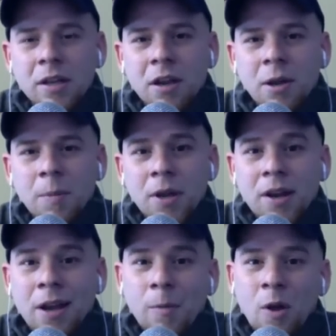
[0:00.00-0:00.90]
But
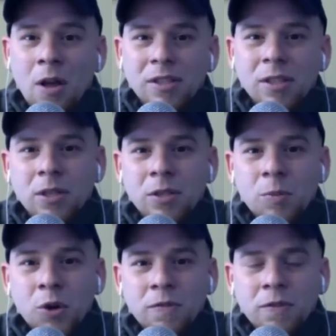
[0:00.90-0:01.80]
I'm also into
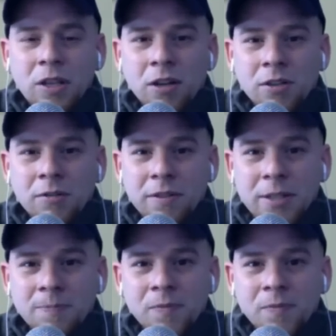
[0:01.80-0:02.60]
bird photography.